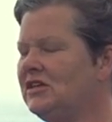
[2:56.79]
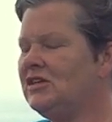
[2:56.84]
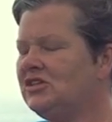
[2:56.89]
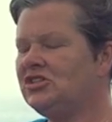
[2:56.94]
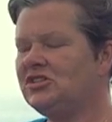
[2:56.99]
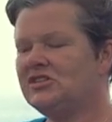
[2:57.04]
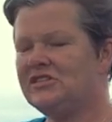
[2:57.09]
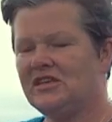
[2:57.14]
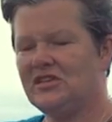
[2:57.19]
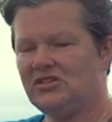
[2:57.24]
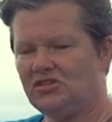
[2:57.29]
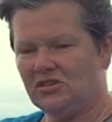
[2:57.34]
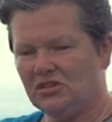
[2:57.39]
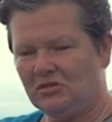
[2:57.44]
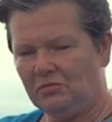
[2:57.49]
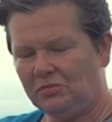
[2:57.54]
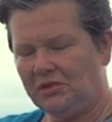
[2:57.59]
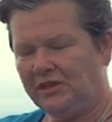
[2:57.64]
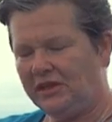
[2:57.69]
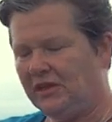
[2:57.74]
She said, you
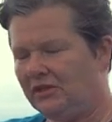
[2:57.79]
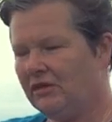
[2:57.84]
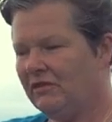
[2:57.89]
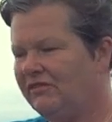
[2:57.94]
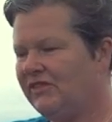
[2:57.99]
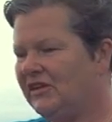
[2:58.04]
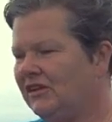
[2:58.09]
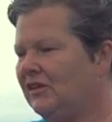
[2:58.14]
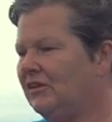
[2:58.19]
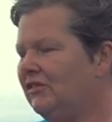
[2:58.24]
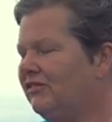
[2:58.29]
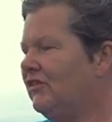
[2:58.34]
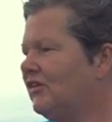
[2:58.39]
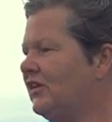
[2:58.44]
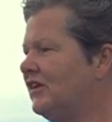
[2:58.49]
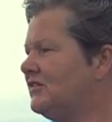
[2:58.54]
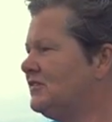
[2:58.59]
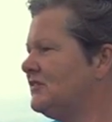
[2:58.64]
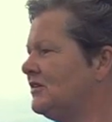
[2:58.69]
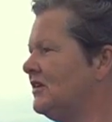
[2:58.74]
can play your fiddle for
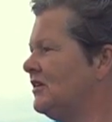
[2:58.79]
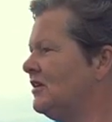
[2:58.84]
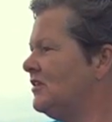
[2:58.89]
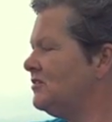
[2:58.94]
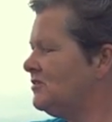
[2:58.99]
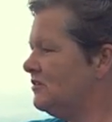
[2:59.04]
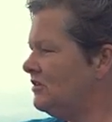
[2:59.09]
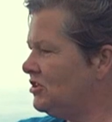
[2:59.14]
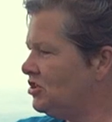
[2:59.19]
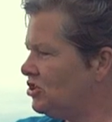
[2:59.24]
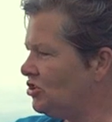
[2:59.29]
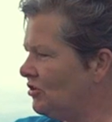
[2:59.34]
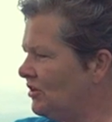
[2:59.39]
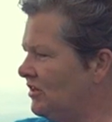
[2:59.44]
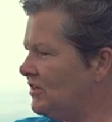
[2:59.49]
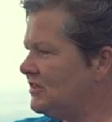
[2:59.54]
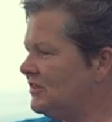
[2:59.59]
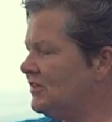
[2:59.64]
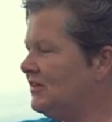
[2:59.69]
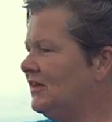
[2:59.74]
us. So he
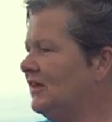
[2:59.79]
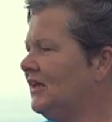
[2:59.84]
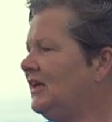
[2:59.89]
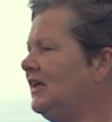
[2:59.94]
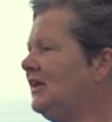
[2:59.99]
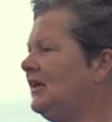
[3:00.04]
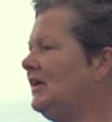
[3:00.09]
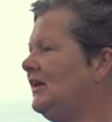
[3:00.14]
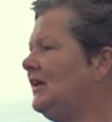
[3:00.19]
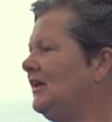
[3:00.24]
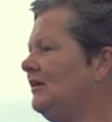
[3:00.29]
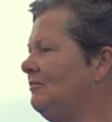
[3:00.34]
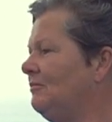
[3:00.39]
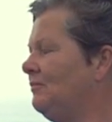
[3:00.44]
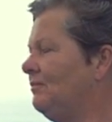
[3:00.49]
joined in the ceilidh.